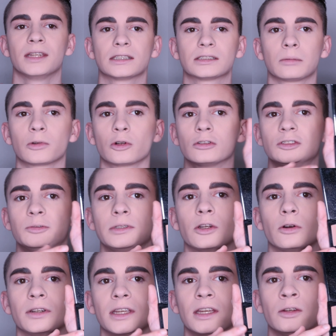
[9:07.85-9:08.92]
Next, I'm going to be
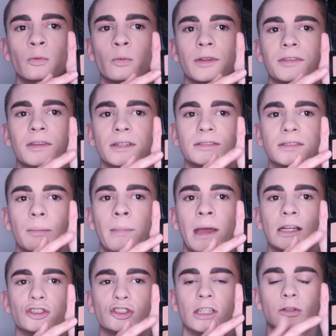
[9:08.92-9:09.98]
going in with this
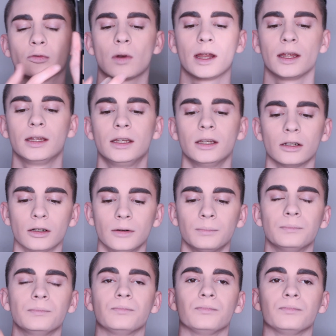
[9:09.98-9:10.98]
matte shade right here.